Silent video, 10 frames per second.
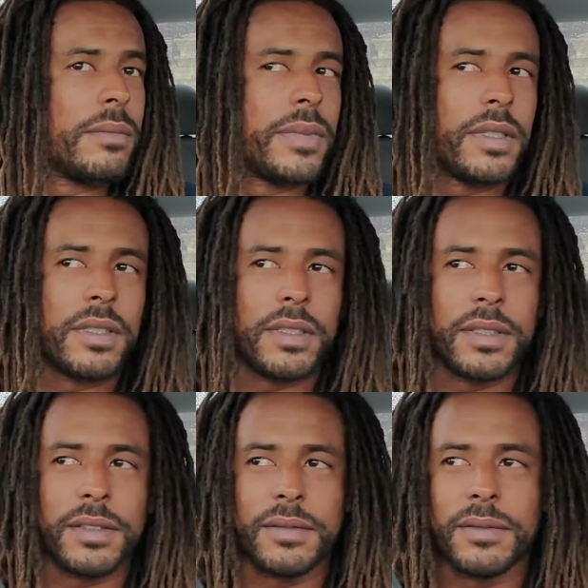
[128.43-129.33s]
But
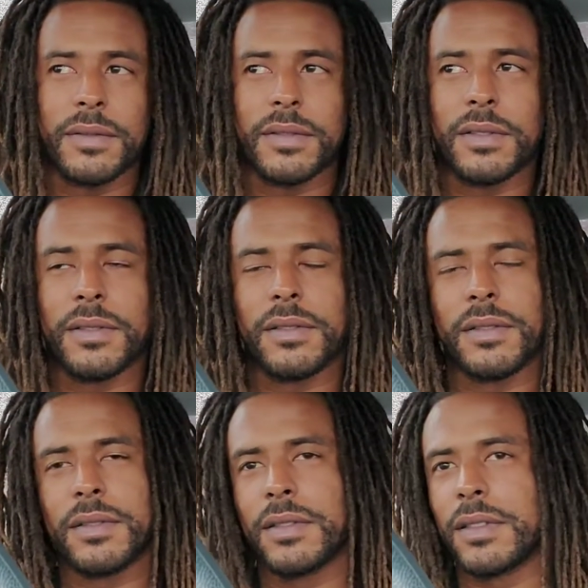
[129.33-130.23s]
uh
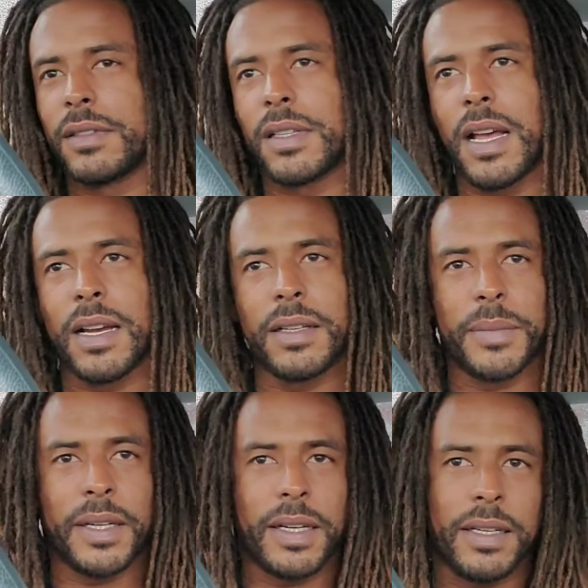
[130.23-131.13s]
I get
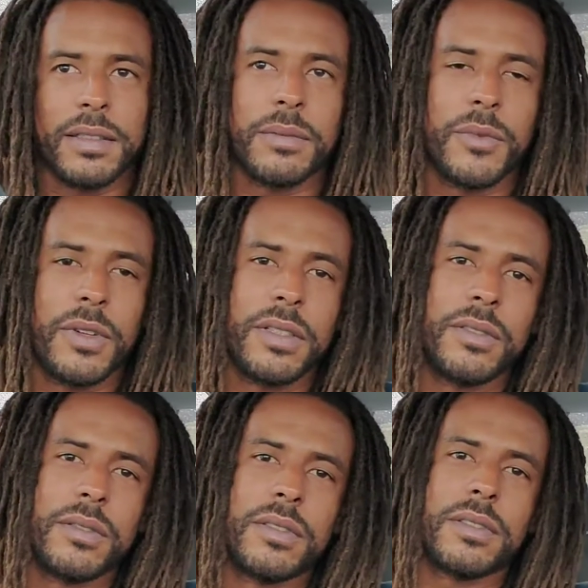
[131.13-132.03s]
better at it tomorrow and
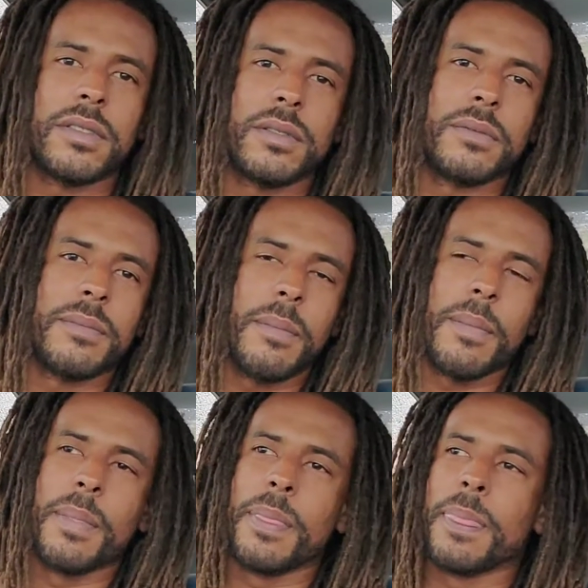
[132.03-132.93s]
do it. So,
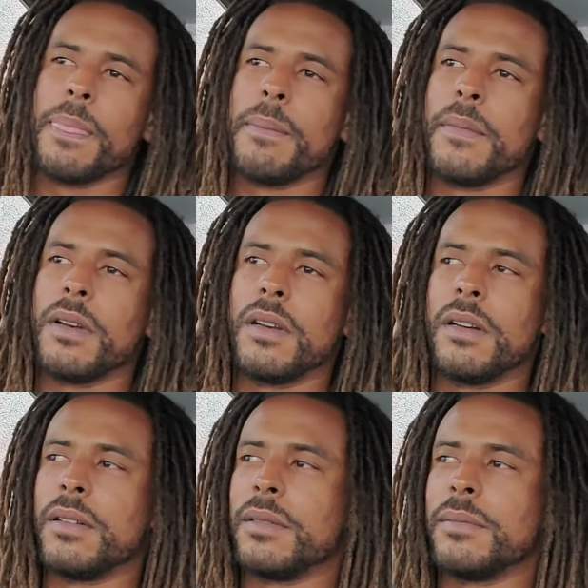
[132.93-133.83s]

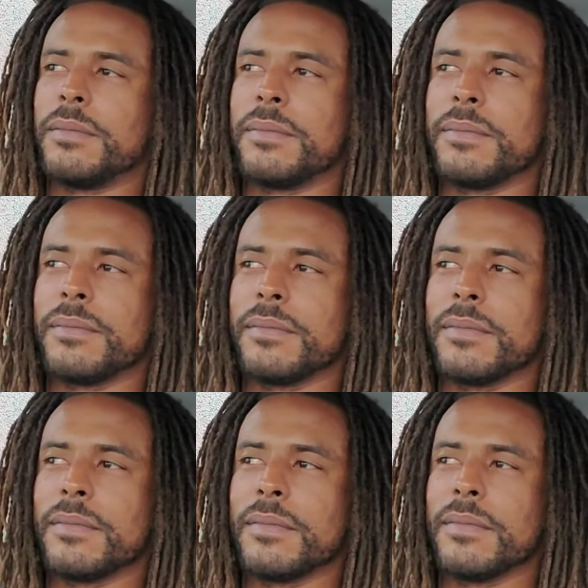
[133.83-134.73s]
um,
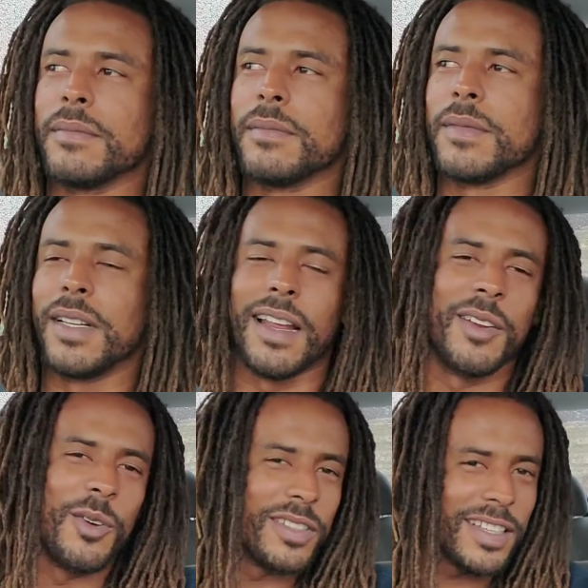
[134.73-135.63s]
and I
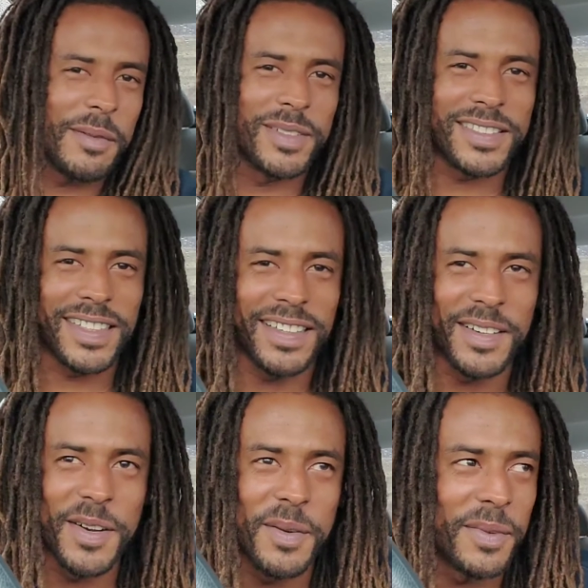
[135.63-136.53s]
notice I've been saying
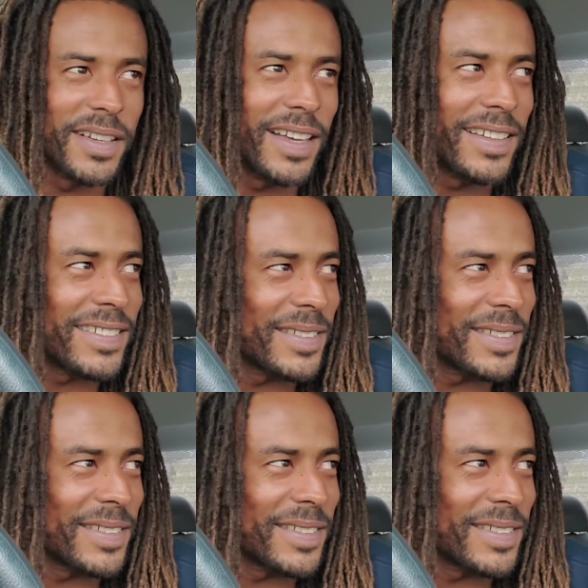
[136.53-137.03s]
um a lot.